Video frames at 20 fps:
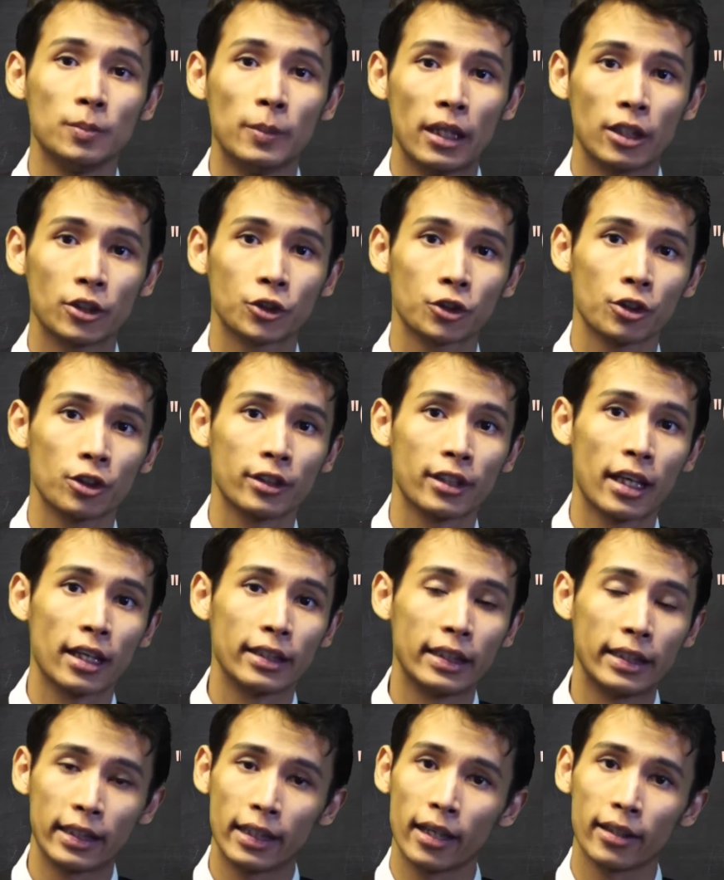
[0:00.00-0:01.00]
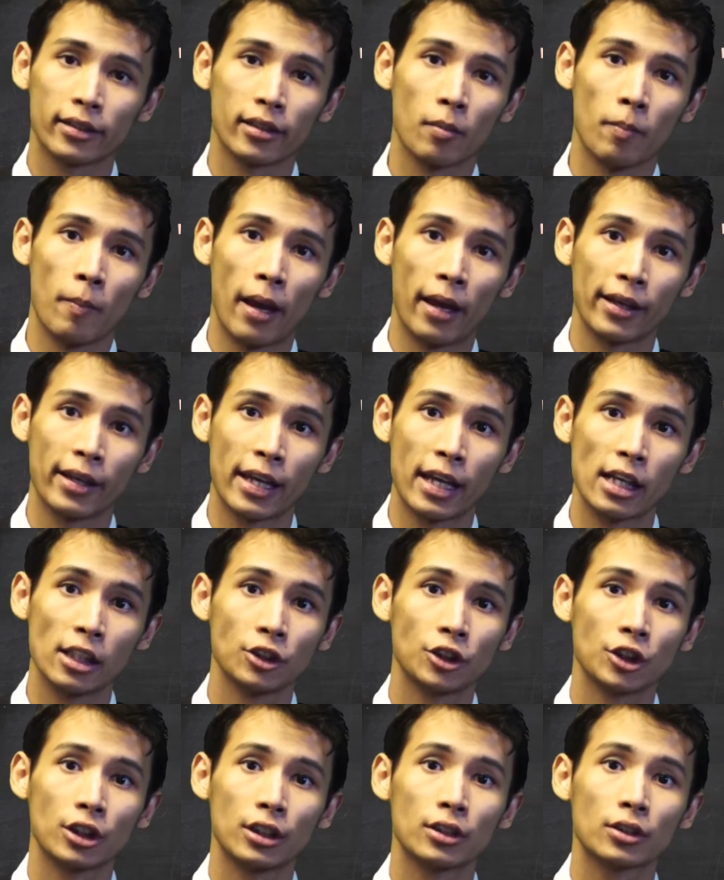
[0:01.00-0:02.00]
She makes sure that they get their
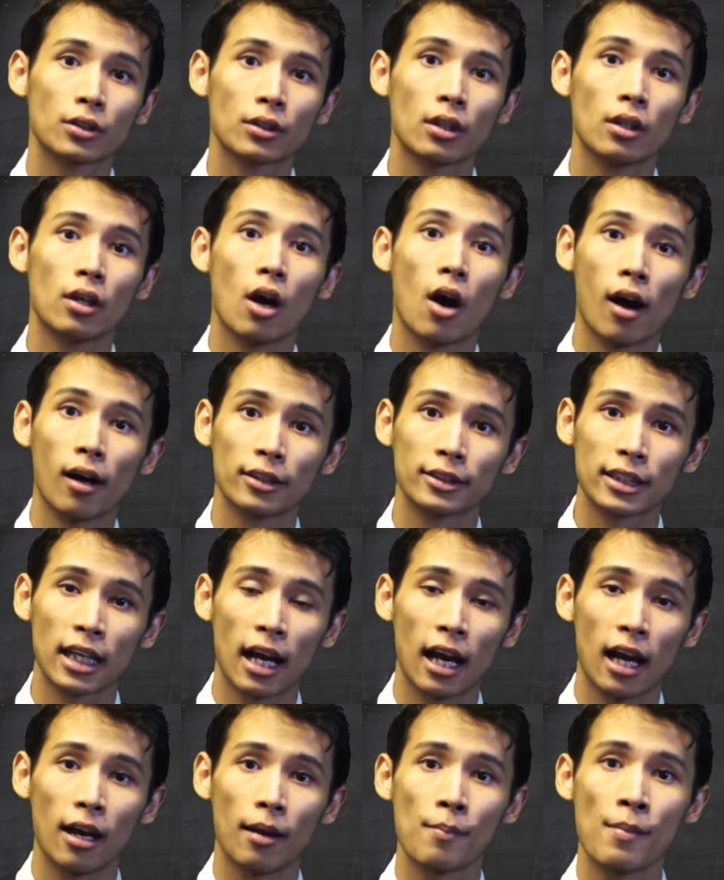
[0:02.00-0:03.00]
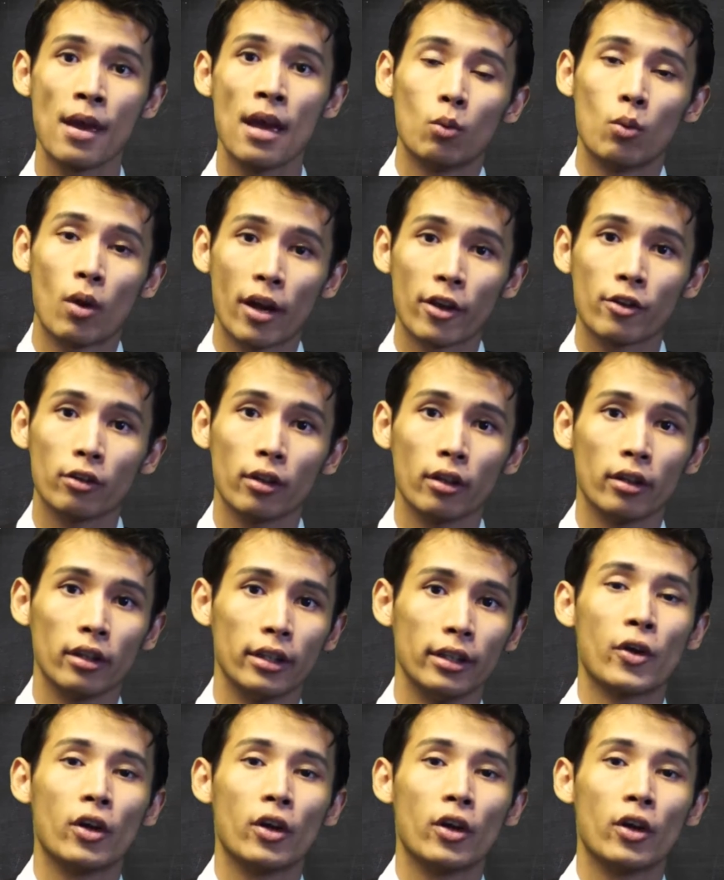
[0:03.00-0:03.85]
medications on time regularly,